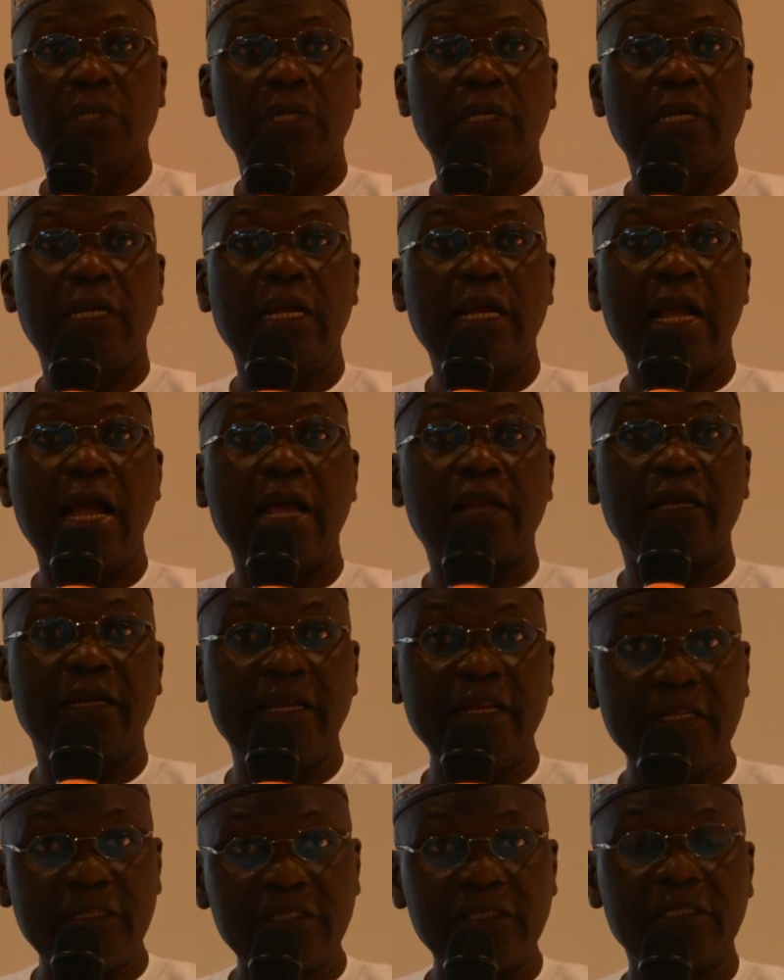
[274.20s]

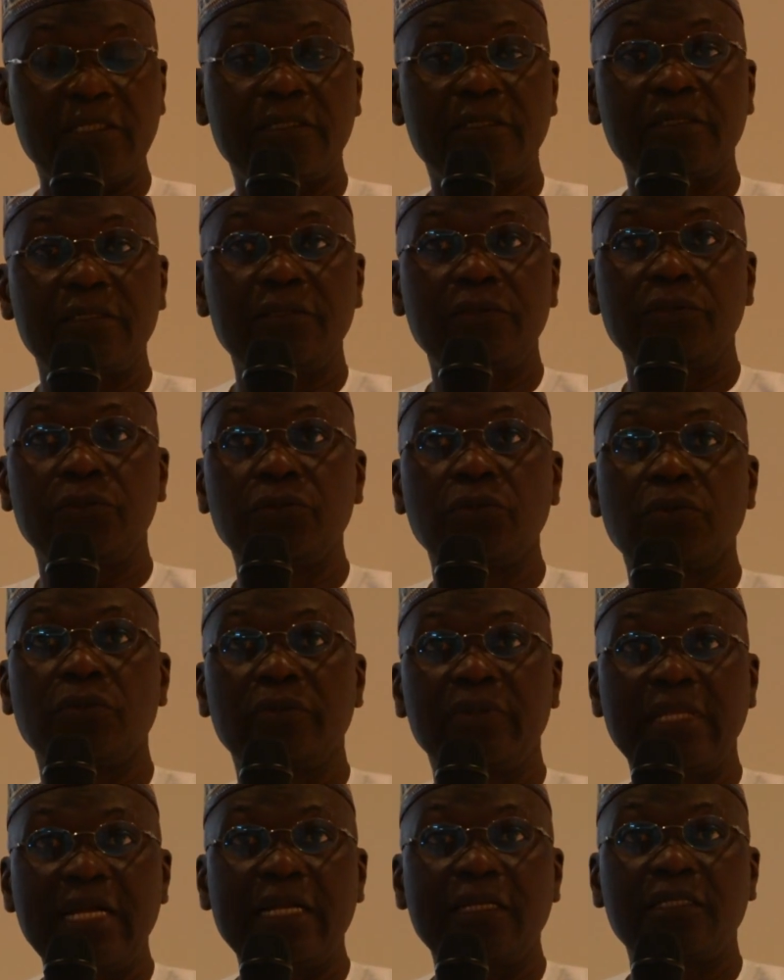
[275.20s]
unless,
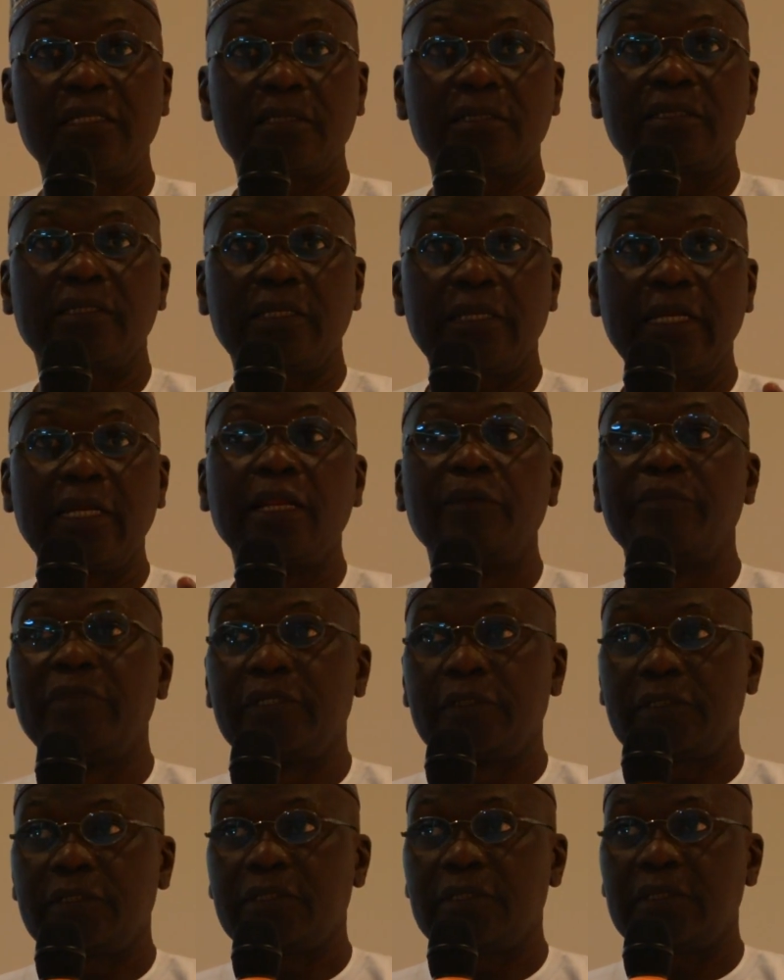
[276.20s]
that
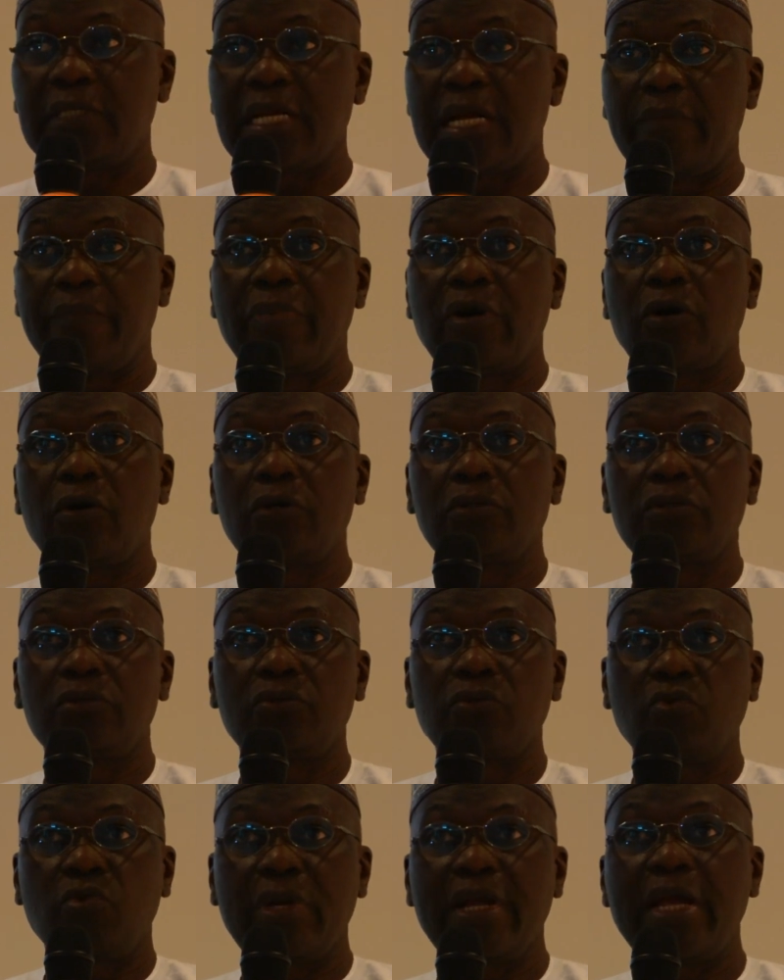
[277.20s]
element about
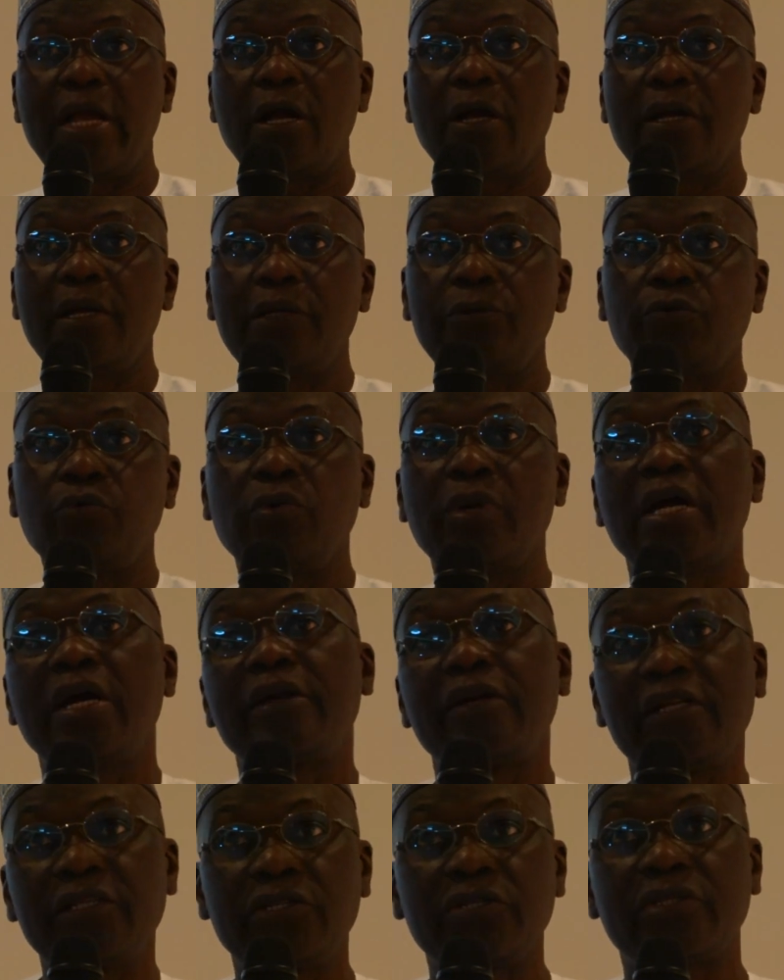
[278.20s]
where we
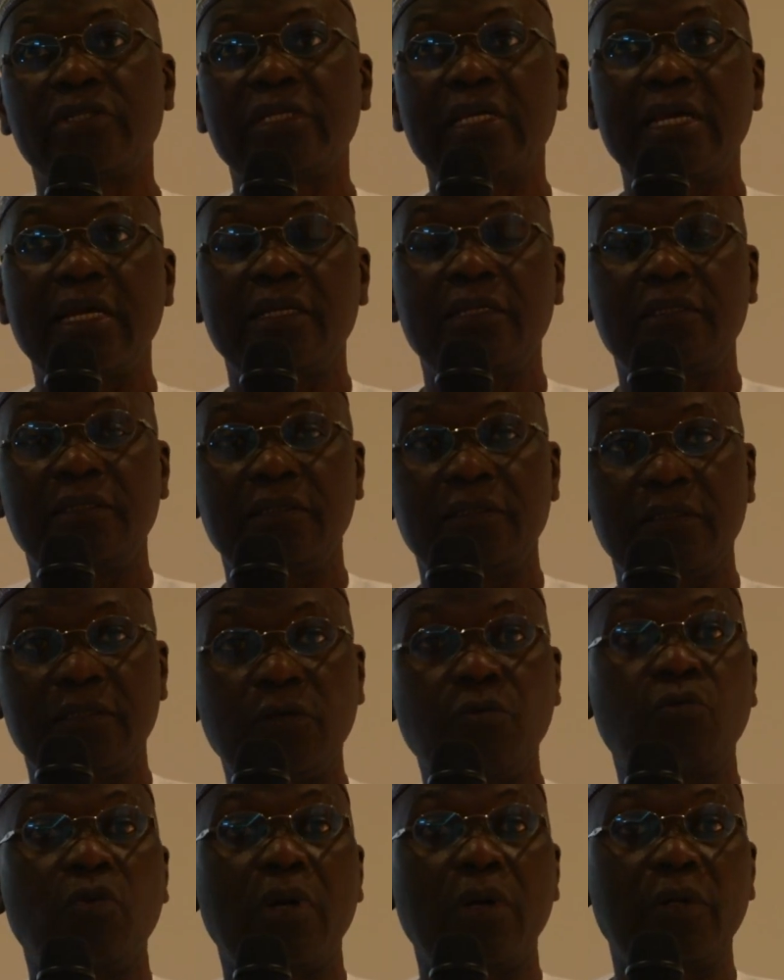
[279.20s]
are registered,
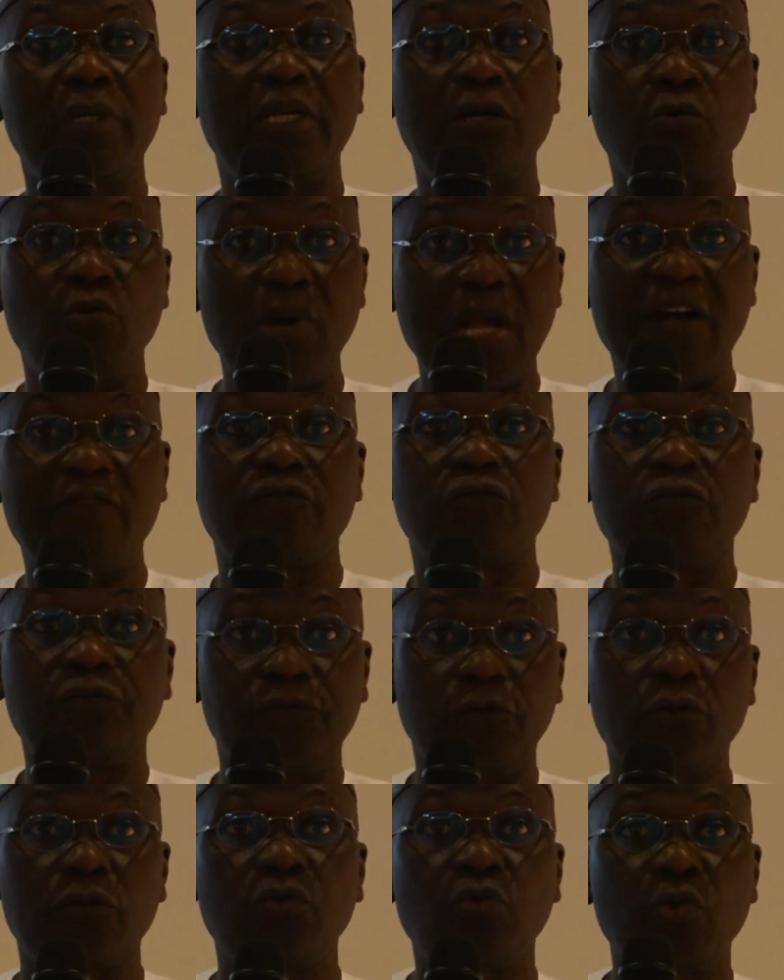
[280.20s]
that we have to
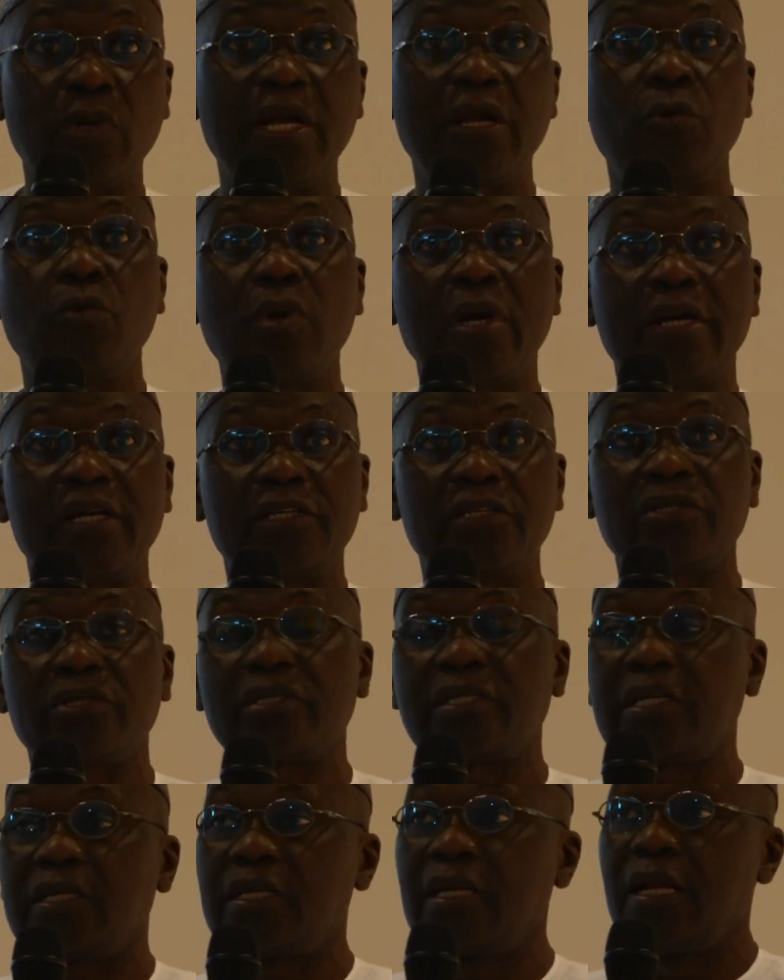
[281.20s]
vote where we are
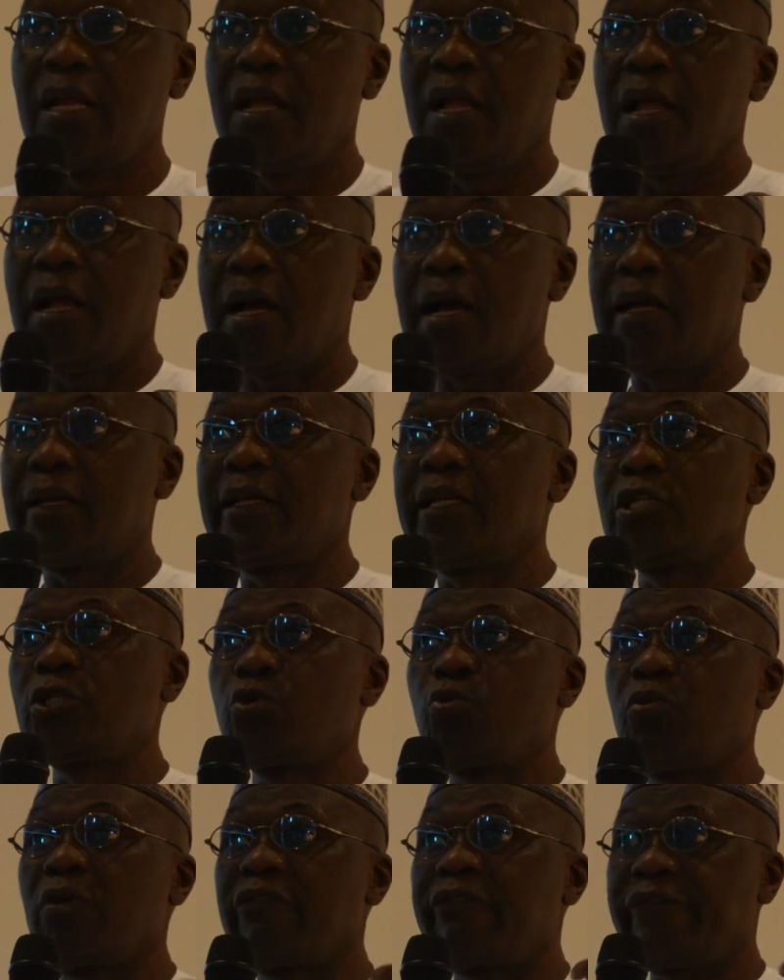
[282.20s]
registered,
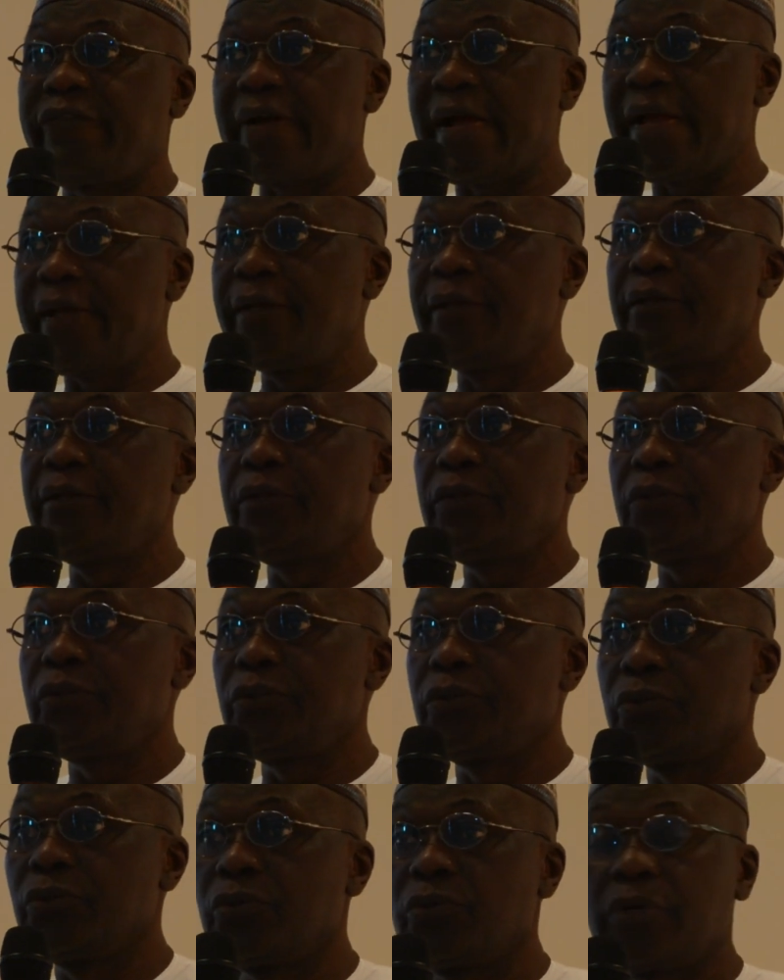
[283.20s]
unless we find,
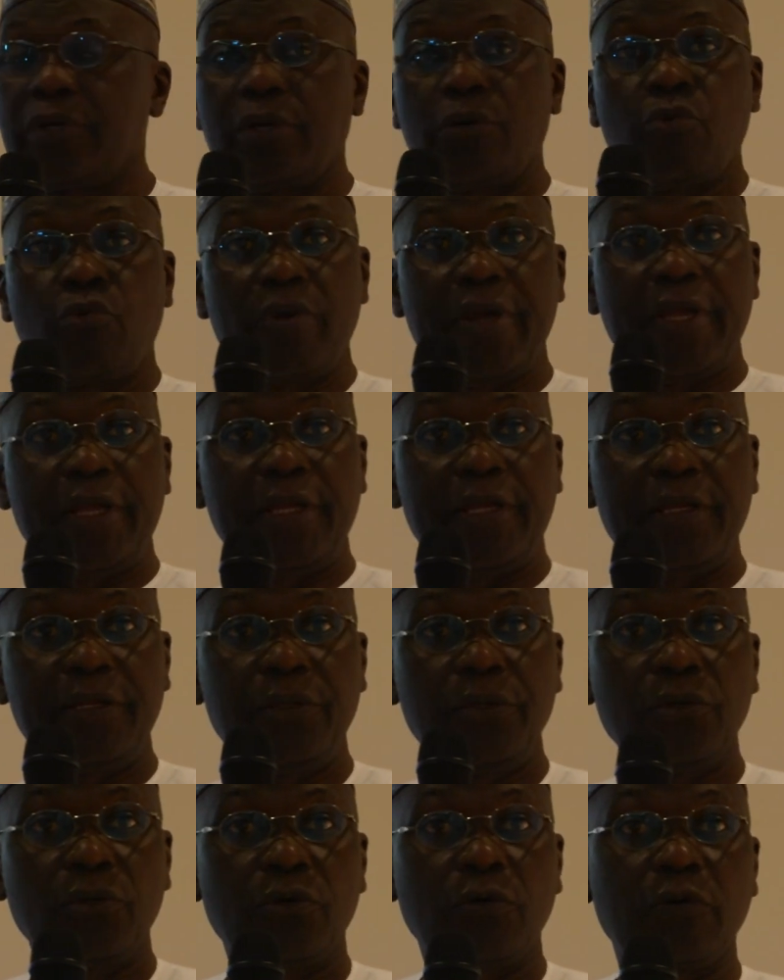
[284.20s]
a
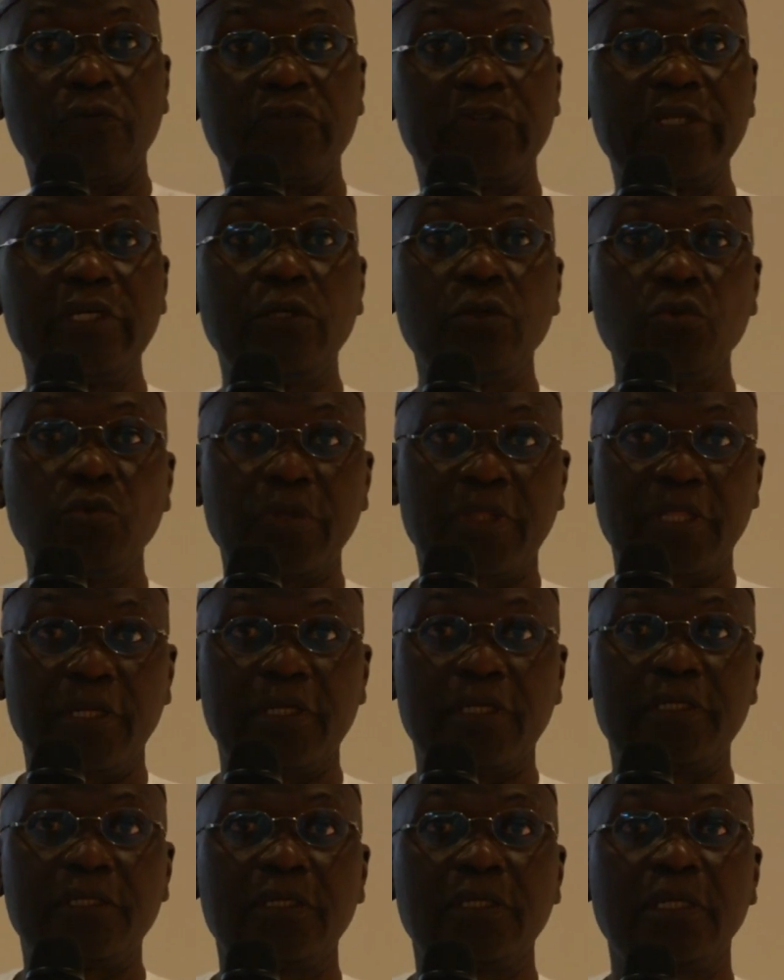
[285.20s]
way of dealing with
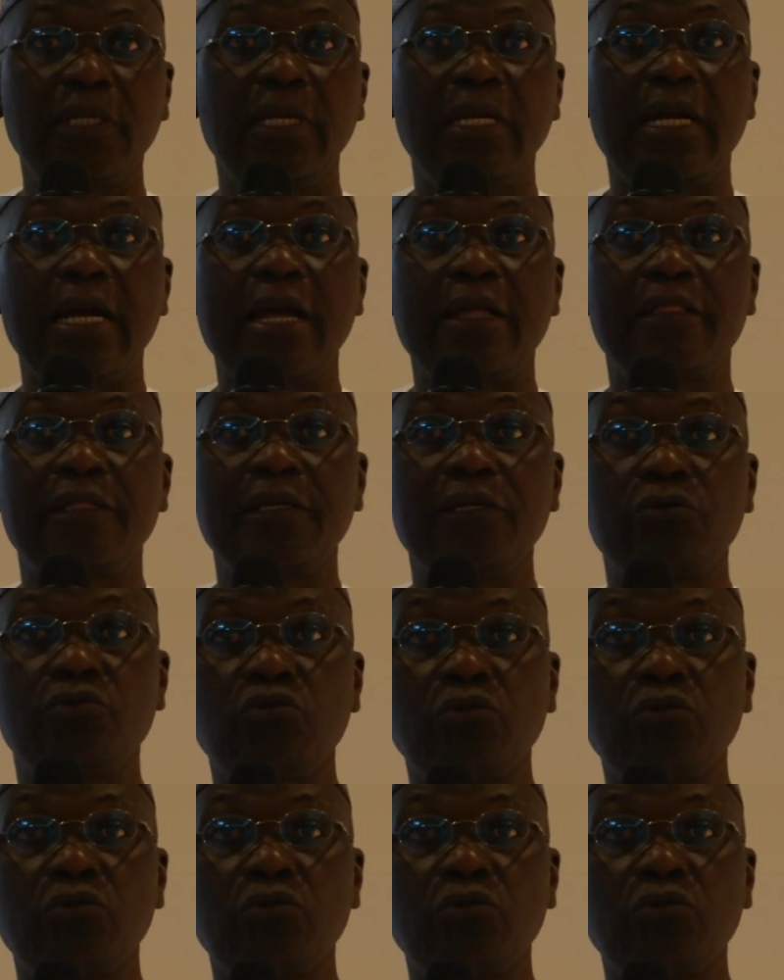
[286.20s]
it, I think it